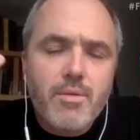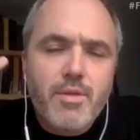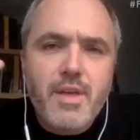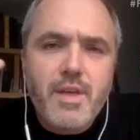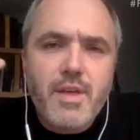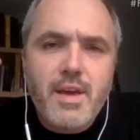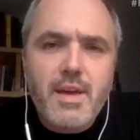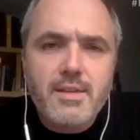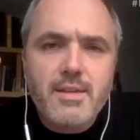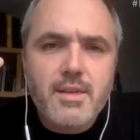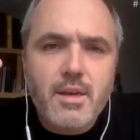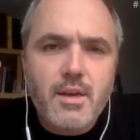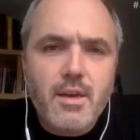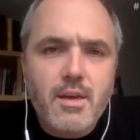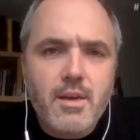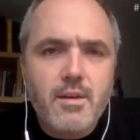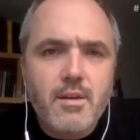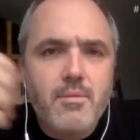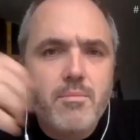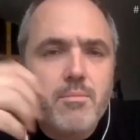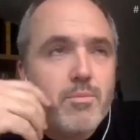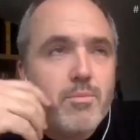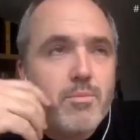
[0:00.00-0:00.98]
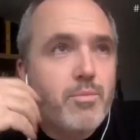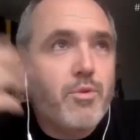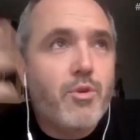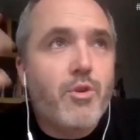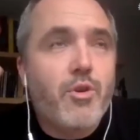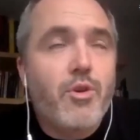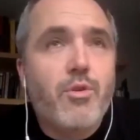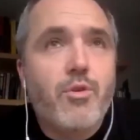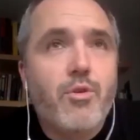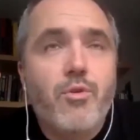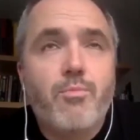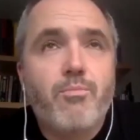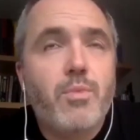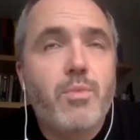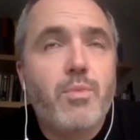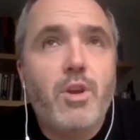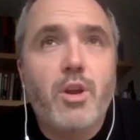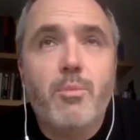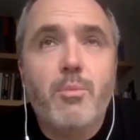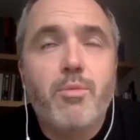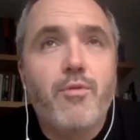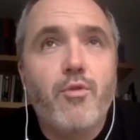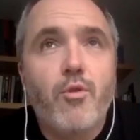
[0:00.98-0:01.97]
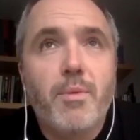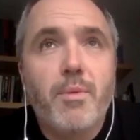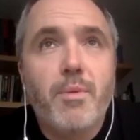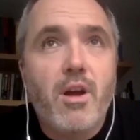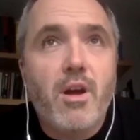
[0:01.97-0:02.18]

theatre you know performing